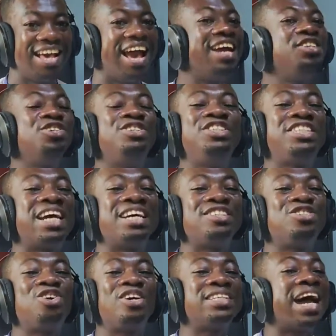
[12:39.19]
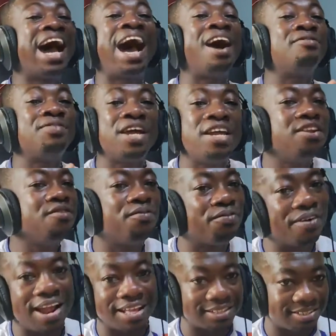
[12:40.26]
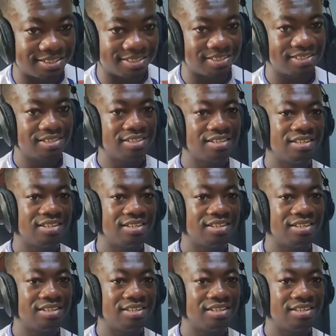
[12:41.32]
and you just don't have any friends,